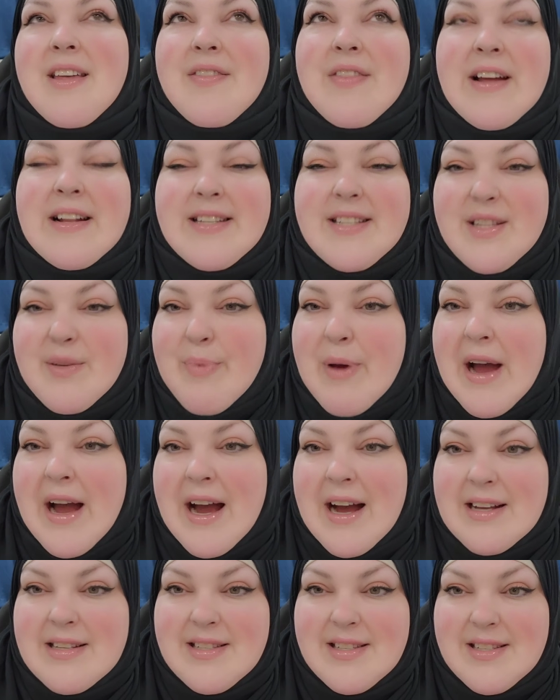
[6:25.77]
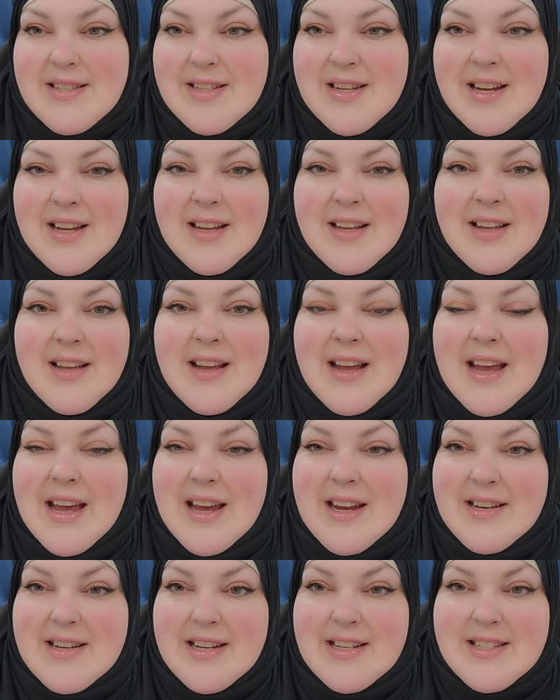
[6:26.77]
that's the past
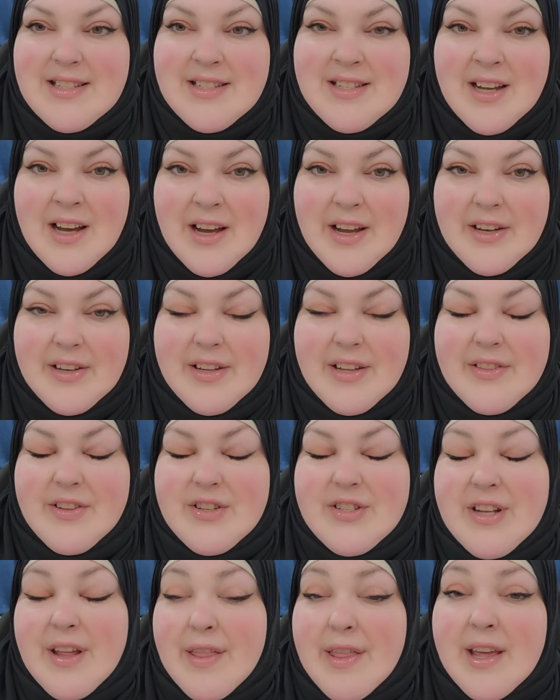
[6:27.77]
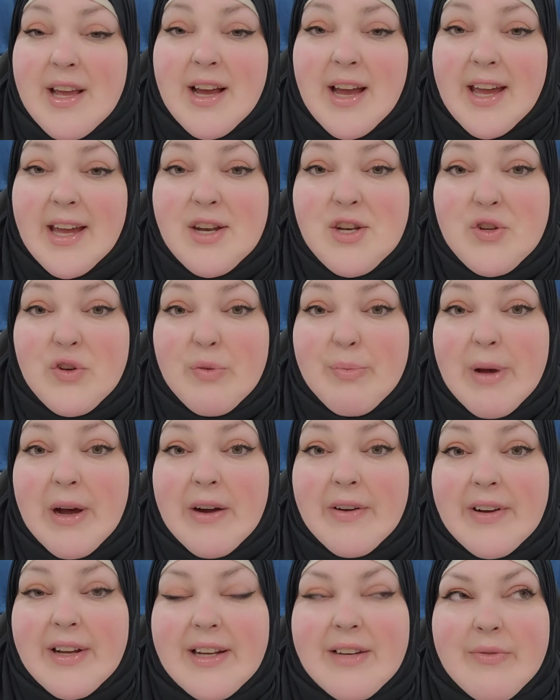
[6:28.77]
and it's done and there's nothing I can do
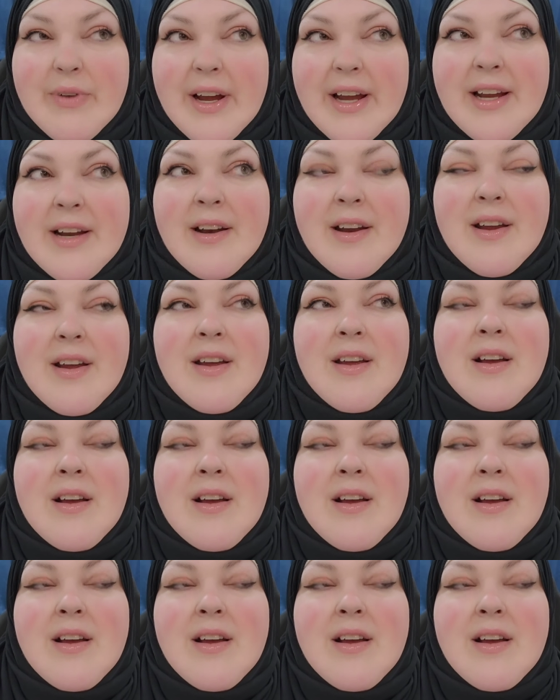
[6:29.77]
about it, right?